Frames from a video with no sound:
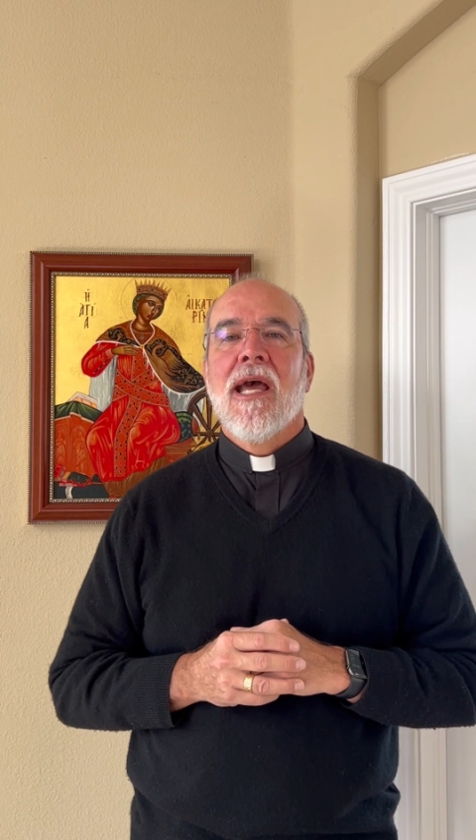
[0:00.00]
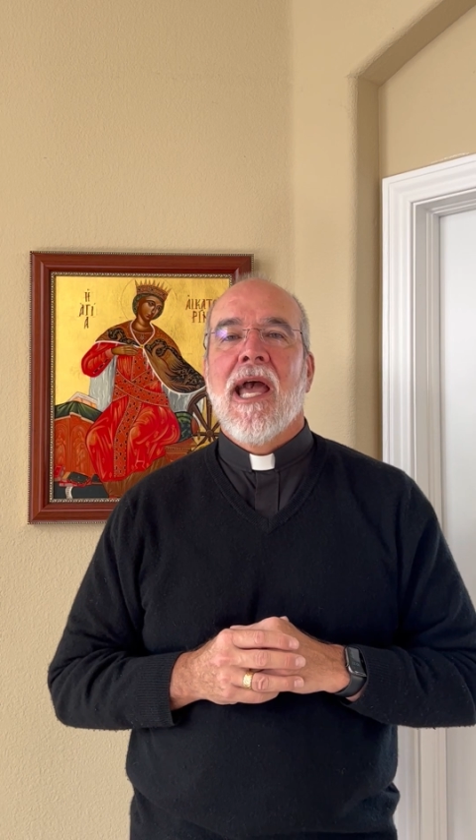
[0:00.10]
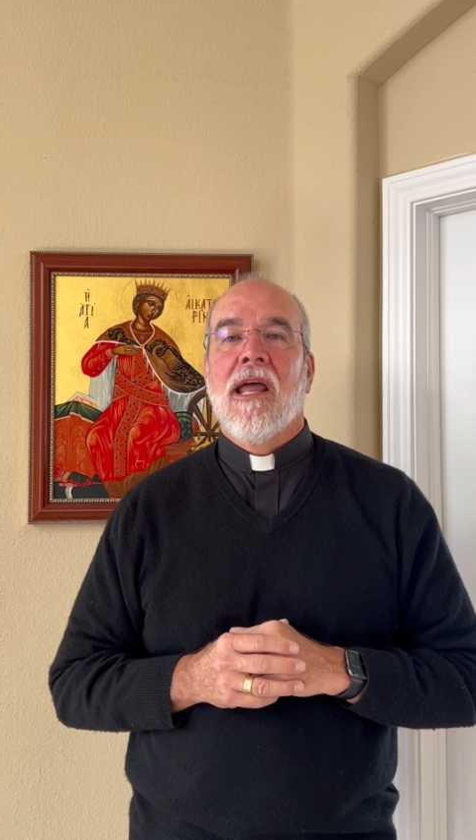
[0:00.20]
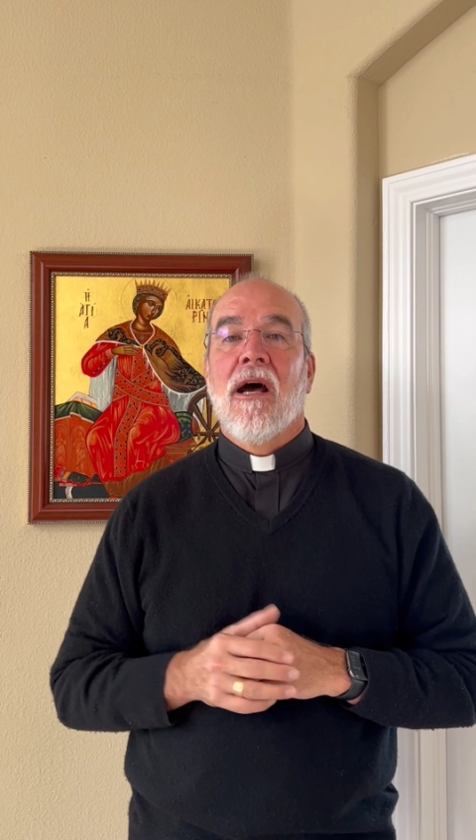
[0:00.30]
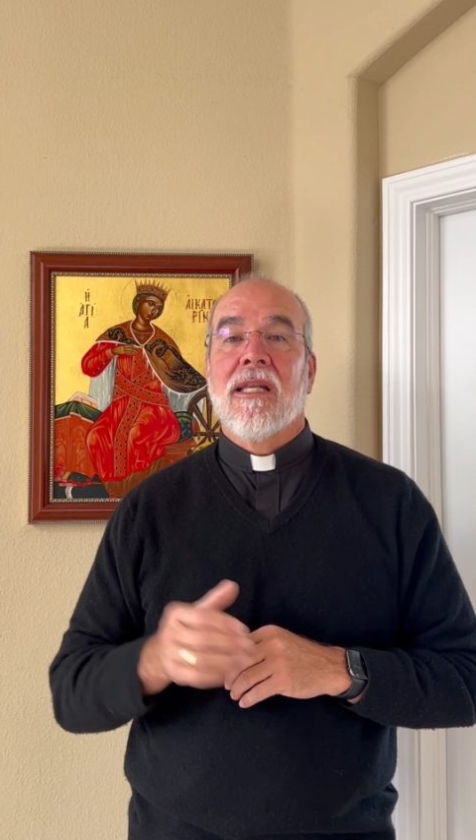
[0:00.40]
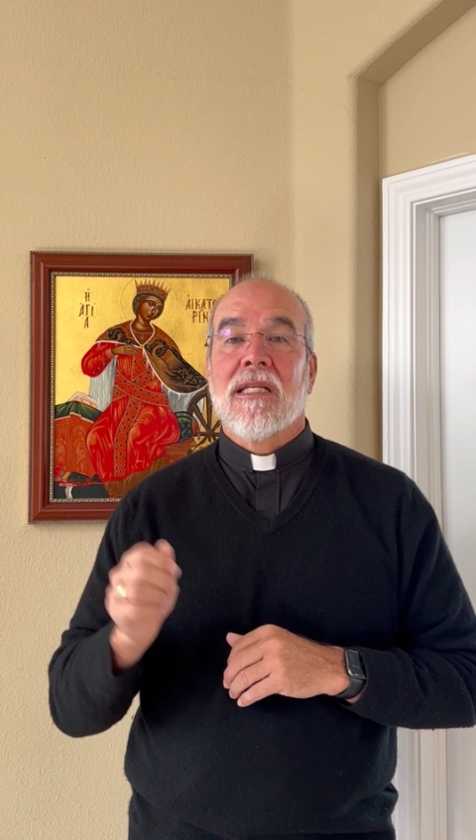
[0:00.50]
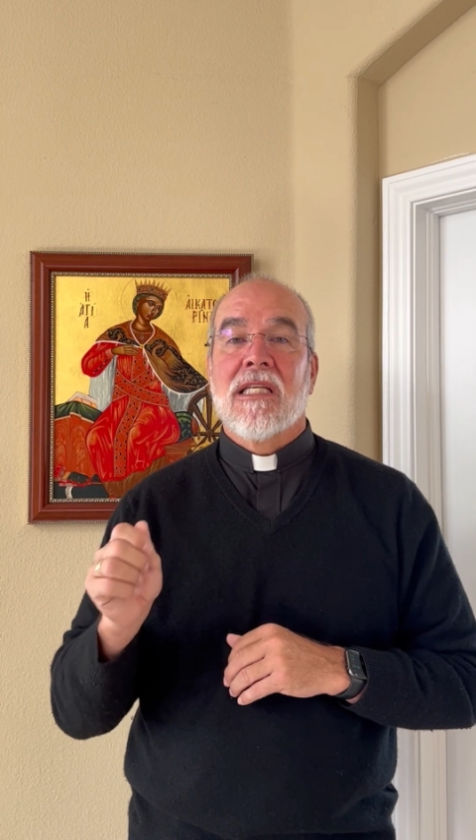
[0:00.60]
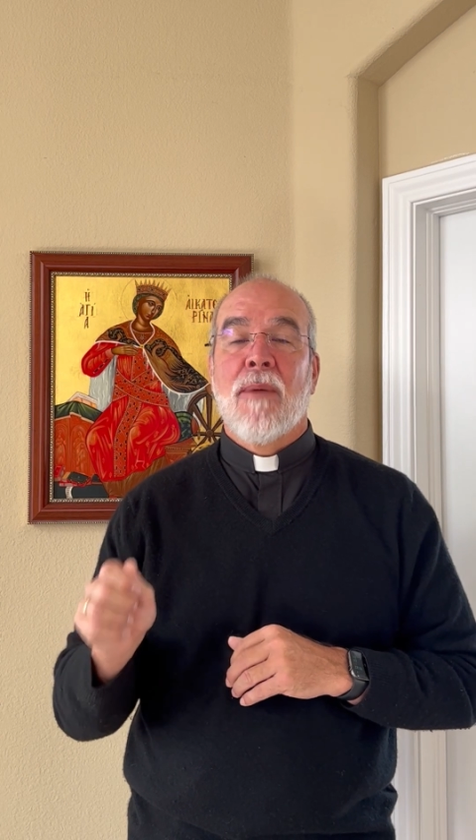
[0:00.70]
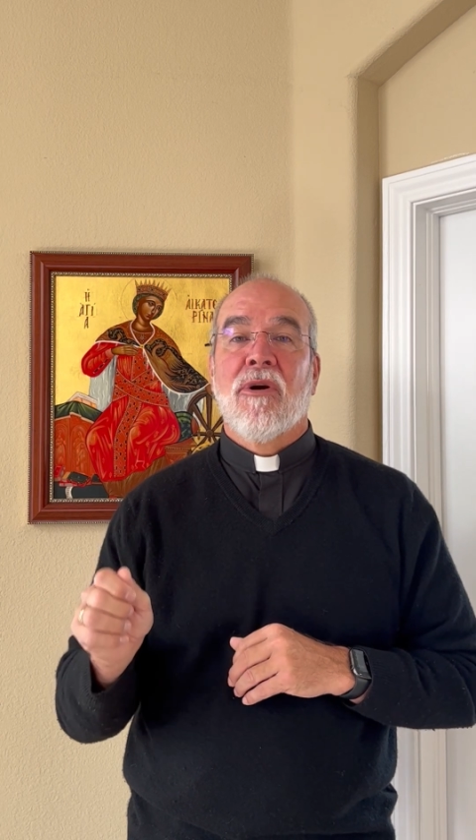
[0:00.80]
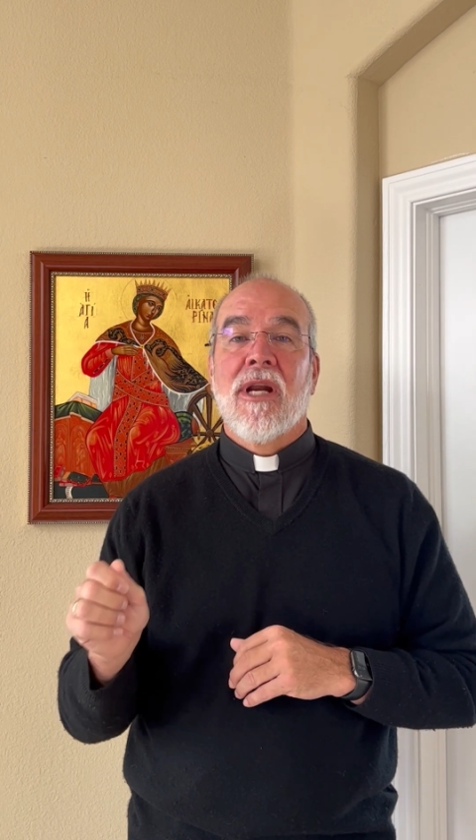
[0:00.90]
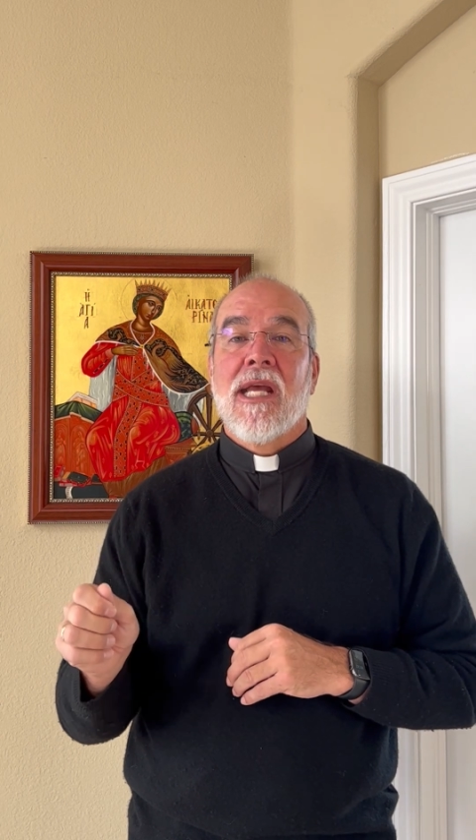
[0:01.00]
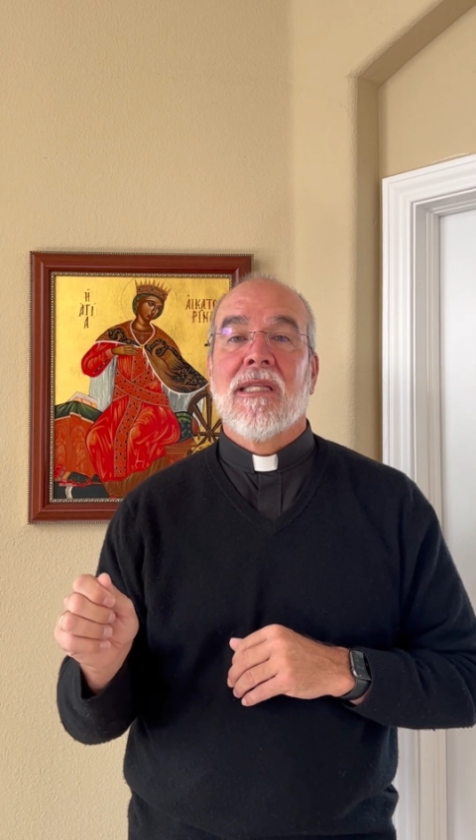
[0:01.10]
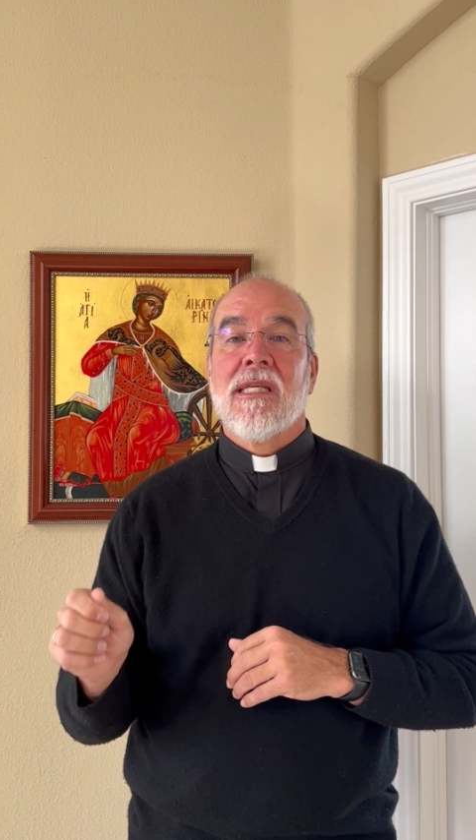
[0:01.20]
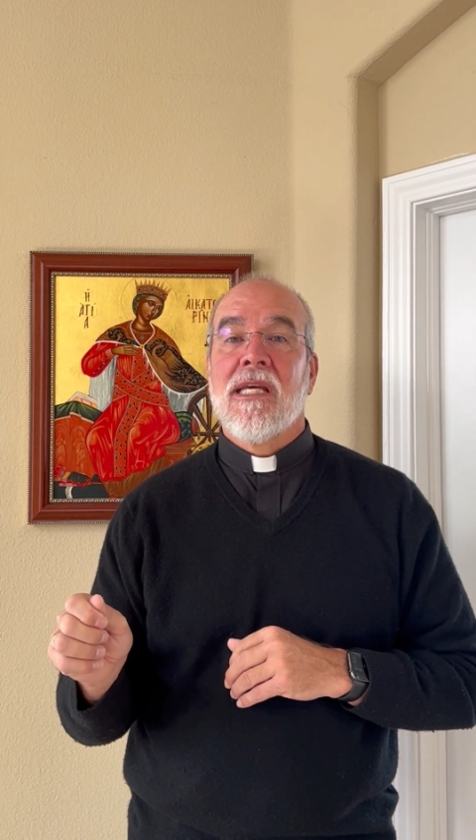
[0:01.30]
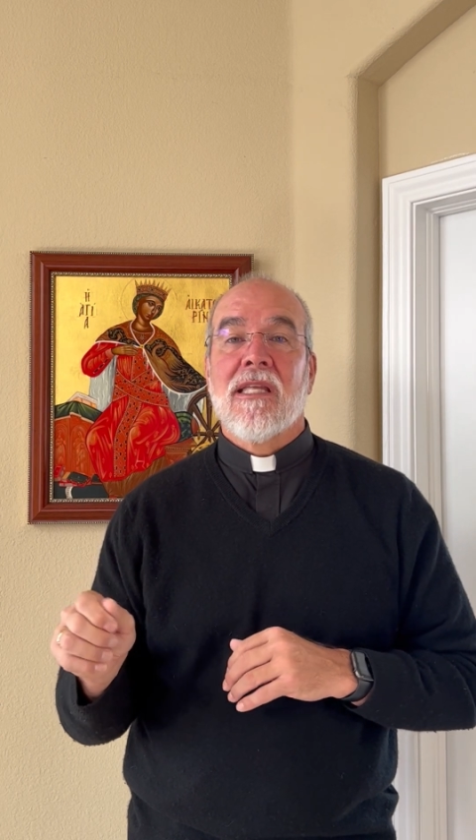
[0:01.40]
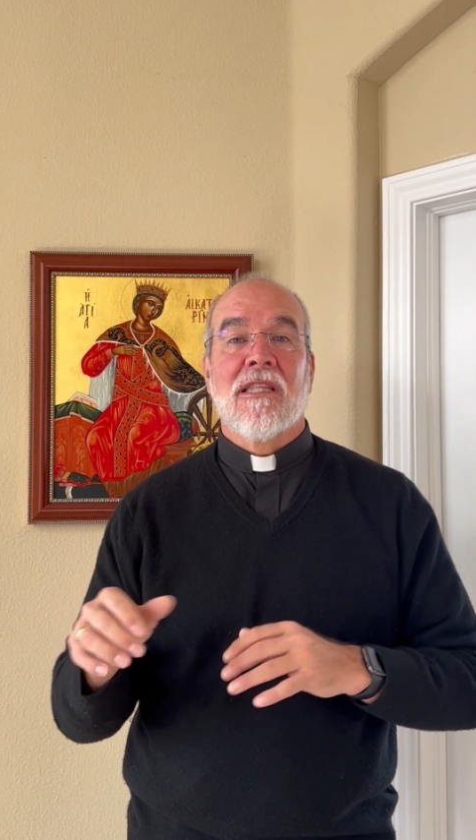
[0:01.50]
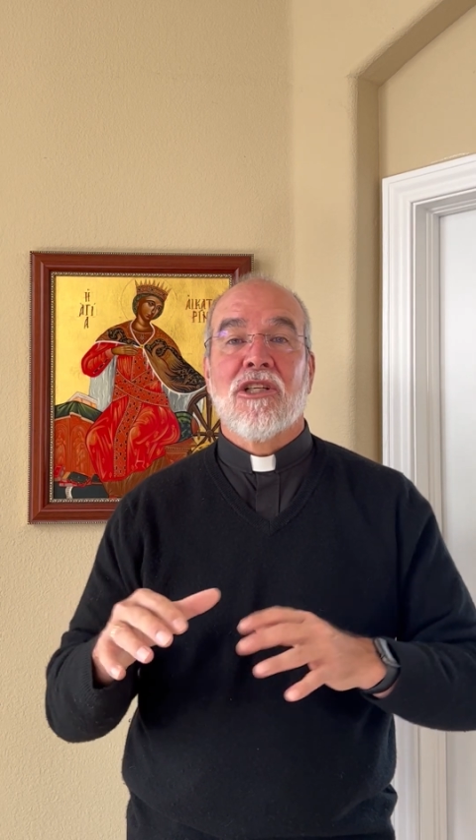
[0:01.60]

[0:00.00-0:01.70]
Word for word: And on December 18th,